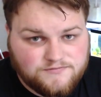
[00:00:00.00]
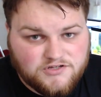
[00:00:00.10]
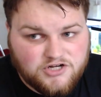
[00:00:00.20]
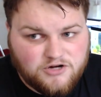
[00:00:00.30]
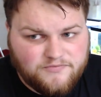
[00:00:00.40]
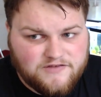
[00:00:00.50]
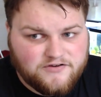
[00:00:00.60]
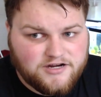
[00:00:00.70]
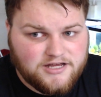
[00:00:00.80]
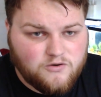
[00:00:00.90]
you know, if
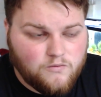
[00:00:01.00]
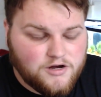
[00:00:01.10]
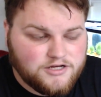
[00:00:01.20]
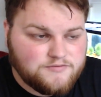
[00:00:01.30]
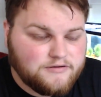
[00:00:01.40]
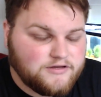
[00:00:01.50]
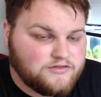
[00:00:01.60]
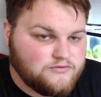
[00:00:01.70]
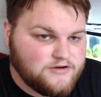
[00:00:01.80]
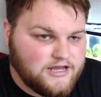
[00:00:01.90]
you're going to get one, you probably
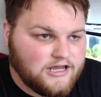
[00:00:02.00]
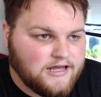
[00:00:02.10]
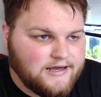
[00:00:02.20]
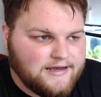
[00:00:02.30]
get 3.